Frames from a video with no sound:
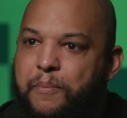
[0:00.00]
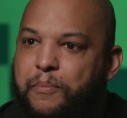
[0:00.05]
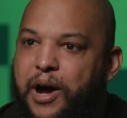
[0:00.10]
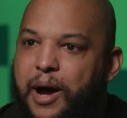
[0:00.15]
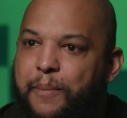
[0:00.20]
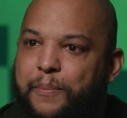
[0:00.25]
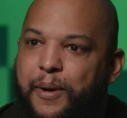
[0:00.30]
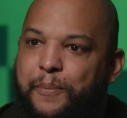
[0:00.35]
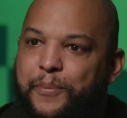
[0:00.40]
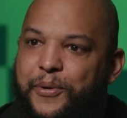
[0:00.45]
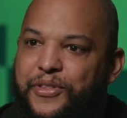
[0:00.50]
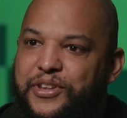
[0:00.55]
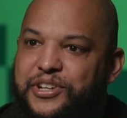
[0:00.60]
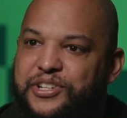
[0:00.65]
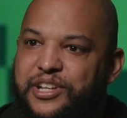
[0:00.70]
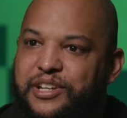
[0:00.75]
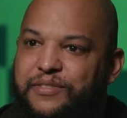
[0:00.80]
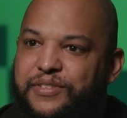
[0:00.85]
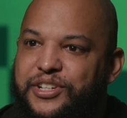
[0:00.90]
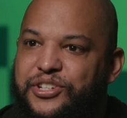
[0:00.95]
pop up on the
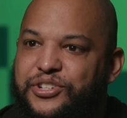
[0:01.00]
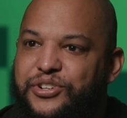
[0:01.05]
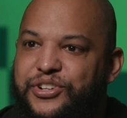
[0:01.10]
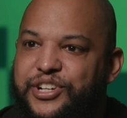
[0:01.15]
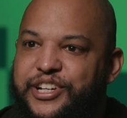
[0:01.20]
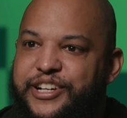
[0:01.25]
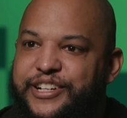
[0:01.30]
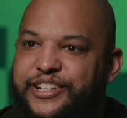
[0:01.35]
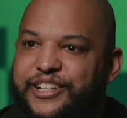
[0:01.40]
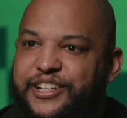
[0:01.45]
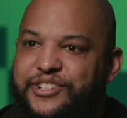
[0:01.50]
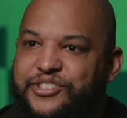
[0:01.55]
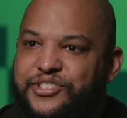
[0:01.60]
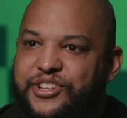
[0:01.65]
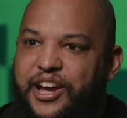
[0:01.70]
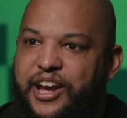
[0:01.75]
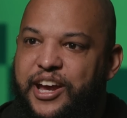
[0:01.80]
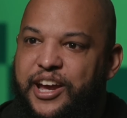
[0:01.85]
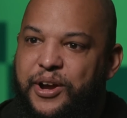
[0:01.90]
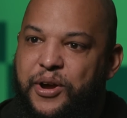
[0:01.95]
TV screen and
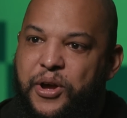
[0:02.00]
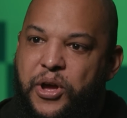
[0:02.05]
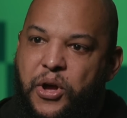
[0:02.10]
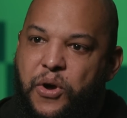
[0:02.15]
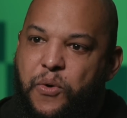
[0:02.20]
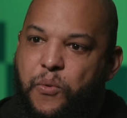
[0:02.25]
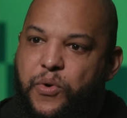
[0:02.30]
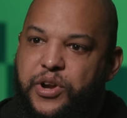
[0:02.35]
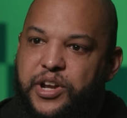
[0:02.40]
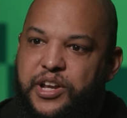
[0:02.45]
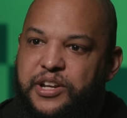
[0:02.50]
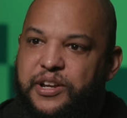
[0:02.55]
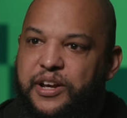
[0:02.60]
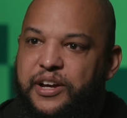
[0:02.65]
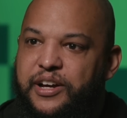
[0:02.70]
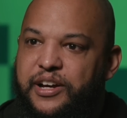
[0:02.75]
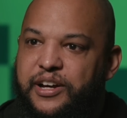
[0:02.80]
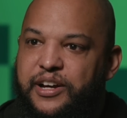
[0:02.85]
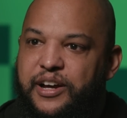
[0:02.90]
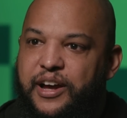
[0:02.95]
say, we need
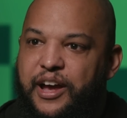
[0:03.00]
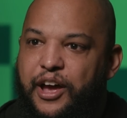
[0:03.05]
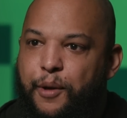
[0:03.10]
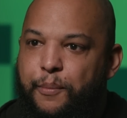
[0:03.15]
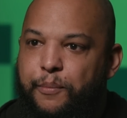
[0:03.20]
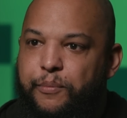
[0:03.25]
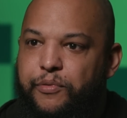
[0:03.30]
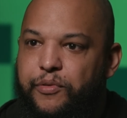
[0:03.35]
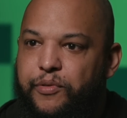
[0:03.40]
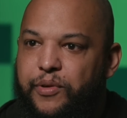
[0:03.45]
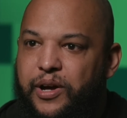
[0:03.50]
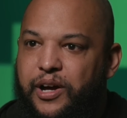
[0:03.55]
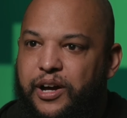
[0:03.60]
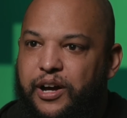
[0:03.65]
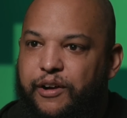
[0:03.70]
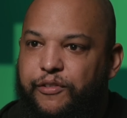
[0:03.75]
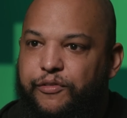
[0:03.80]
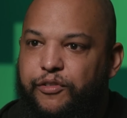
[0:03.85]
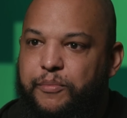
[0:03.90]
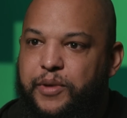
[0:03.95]
help
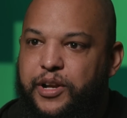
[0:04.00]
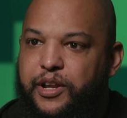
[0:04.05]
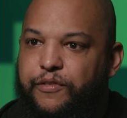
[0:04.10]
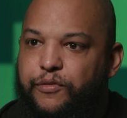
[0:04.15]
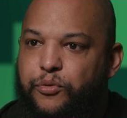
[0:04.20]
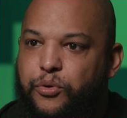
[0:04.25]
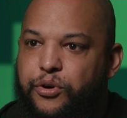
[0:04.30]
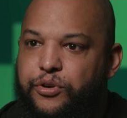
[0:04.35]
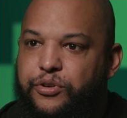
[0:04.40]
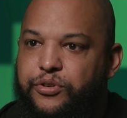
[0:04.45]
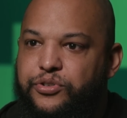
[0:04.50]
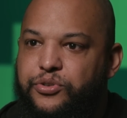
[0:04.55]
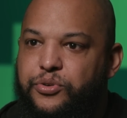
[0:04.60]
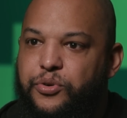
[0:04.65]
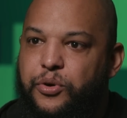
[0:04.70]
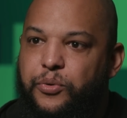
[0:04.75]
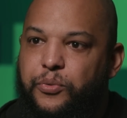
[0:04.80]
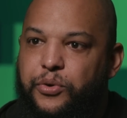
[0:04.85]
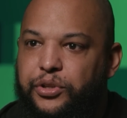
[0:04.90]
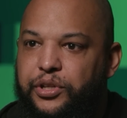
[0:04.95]
from any foreigners who
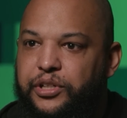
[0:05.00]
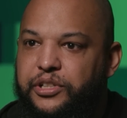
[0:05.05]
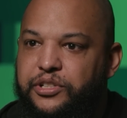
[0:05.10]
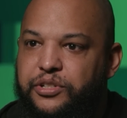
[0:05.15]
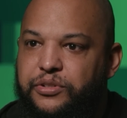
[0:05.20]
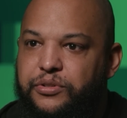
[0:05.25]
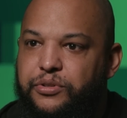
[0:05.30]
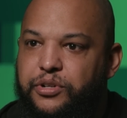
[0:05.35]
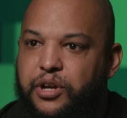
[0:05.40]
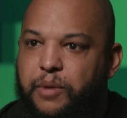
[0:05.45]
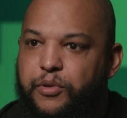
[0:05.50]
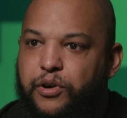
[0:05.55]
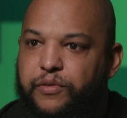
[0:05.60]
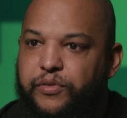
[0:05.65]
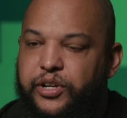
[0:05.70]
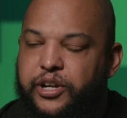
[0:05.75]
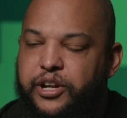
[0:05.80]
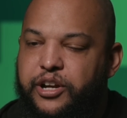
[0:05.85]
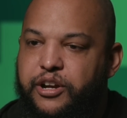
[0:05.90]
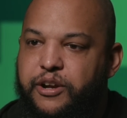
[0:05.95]
are willing to come
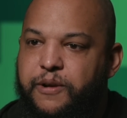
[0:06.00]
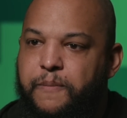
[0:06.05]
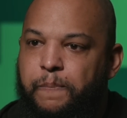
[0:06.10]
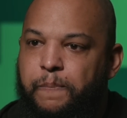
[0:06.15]
over here.